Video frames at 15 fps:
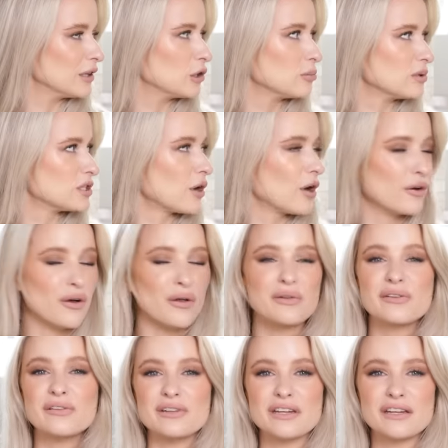Louboutin
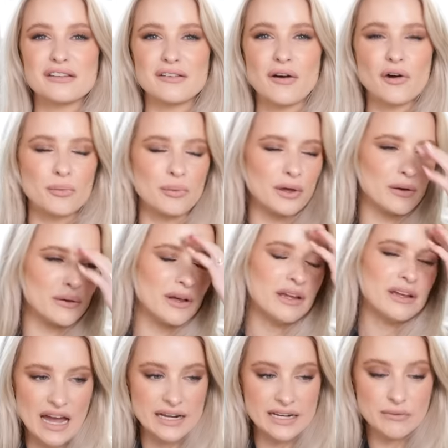also did a sock boot
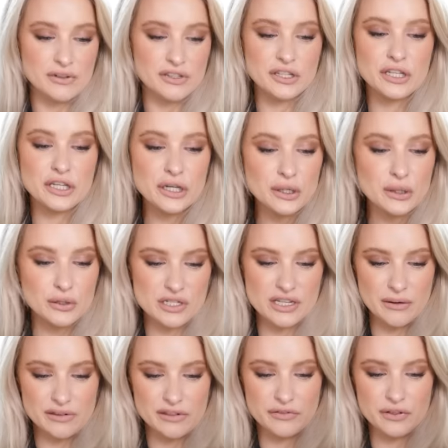and it was huge,
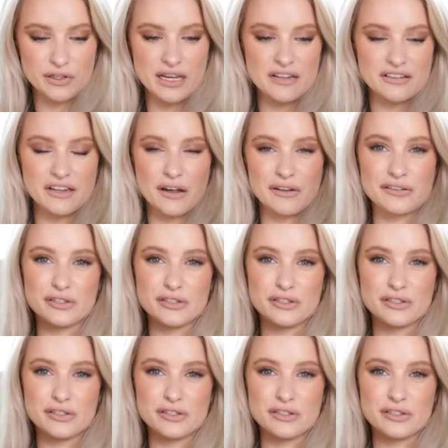and that was a few years ago.